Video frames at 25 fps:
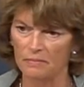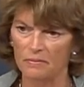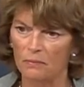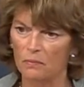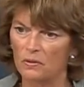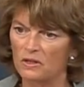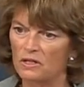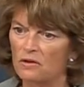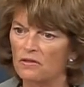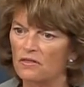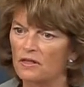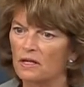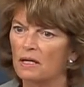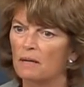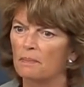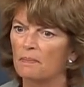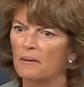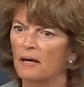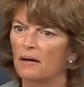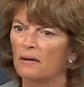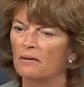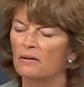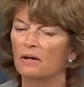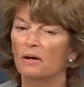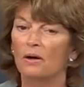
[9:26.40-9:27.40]
When you think
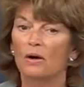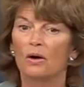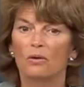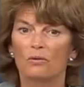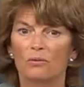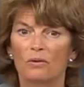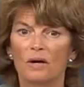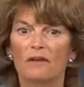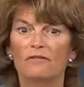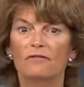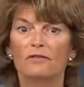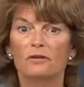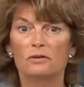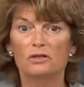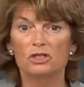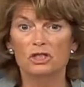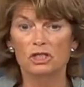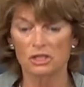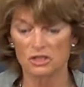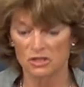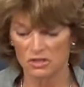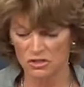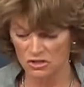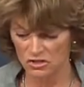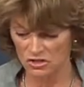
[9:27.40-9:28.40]
about
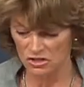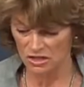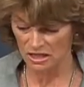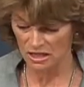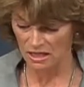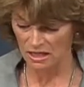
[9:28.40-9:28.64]
refuges